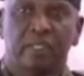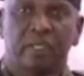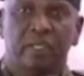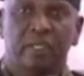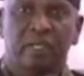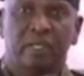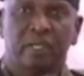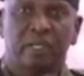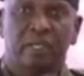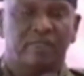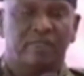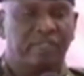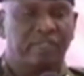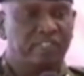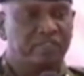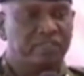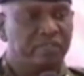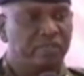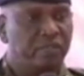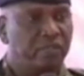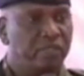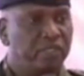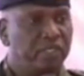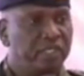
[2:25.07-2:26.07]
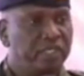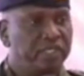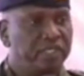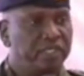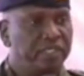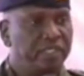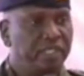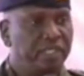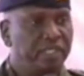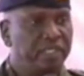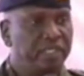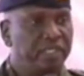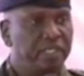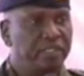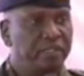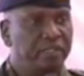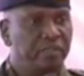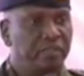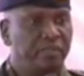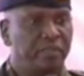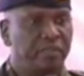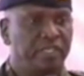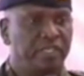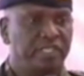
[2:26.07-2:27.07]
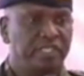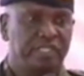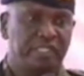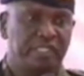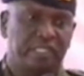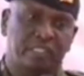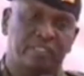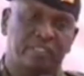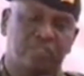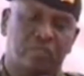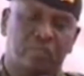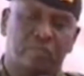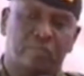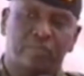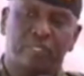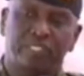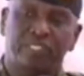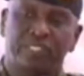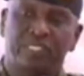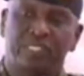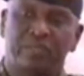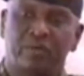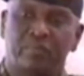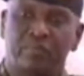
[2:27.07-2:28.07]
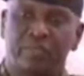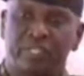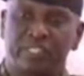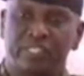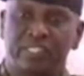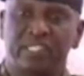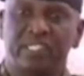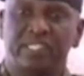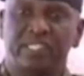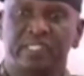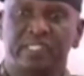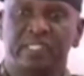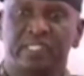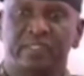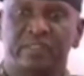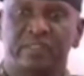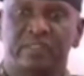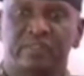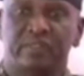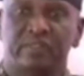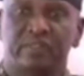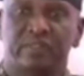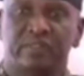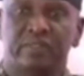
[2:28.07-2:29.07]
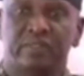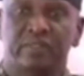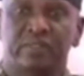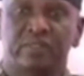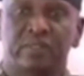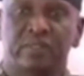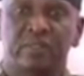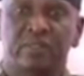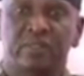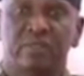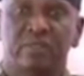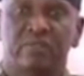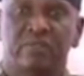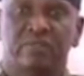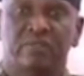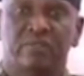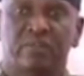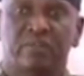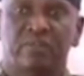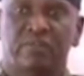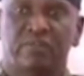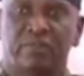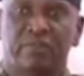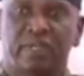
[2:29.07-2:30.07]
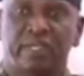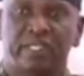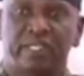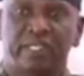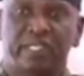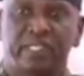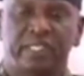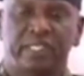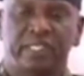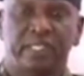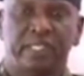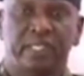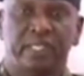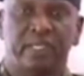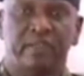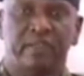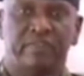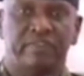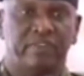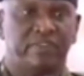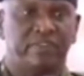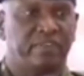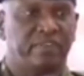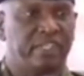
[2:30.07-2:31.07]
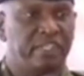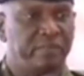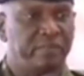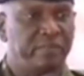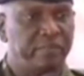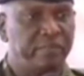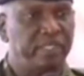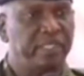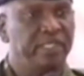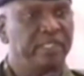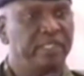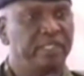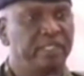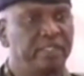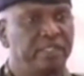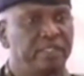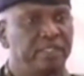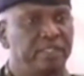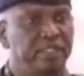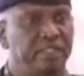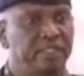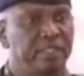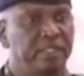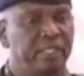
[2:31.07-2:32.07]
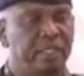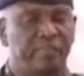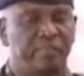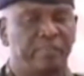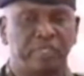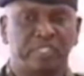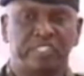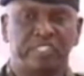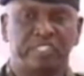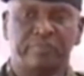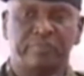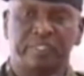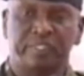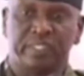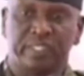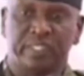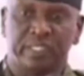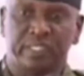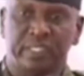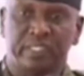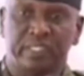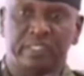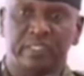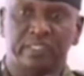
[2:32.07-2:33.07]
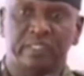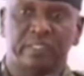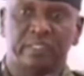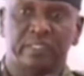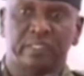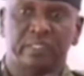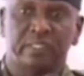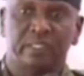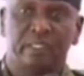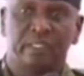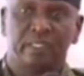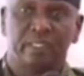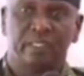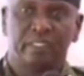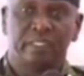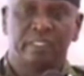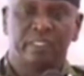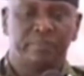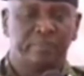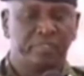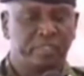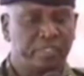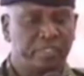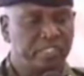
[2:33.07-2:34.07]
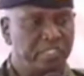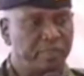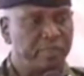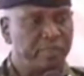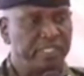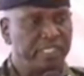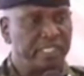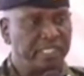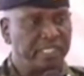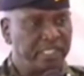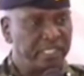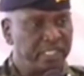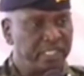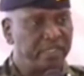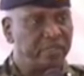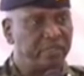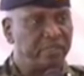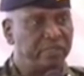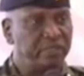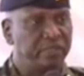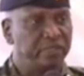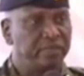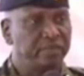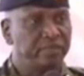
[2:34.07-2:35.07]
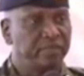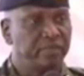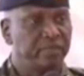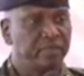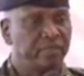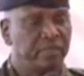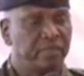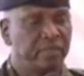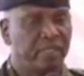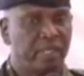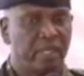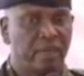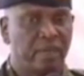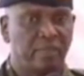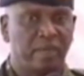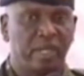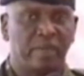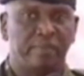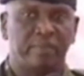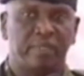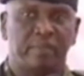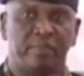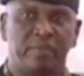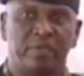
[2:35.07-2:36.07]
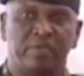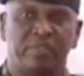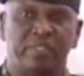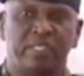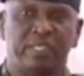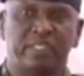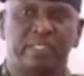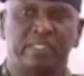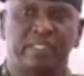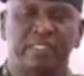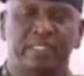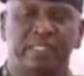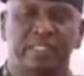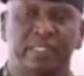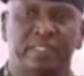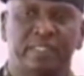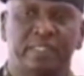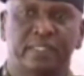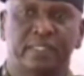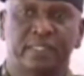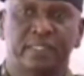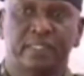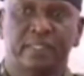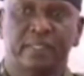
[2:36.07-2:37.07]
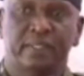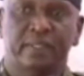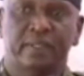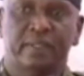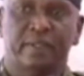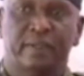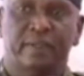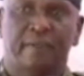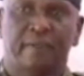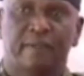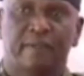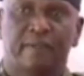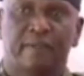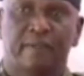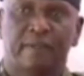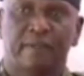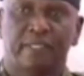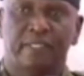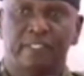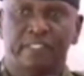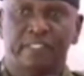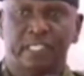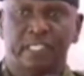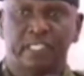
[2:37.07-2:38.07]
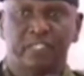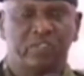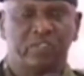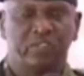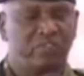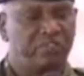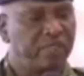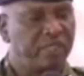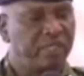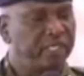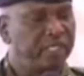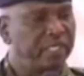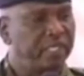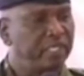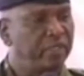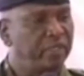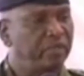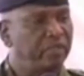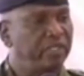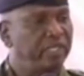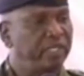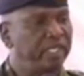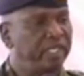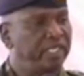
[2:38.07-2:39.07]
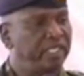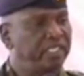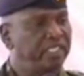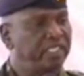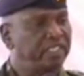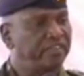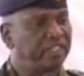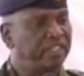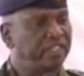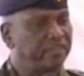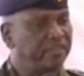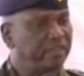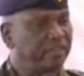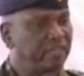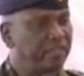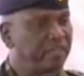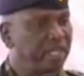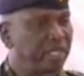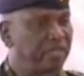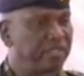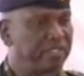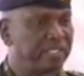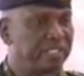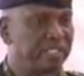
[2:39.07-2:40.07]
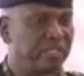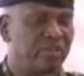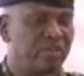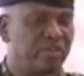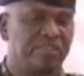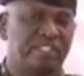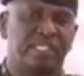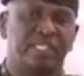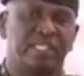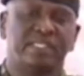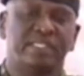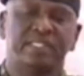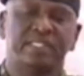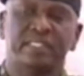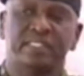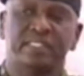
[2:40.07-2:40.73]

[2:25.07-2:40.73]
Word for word: Uh, first of all, is uh, to, appreciate, uh, to appreciate our president for finding uh, favor in me and appointing me the deputy inspector general. I'm happy about that. In charge of around uh, 75,000 officers,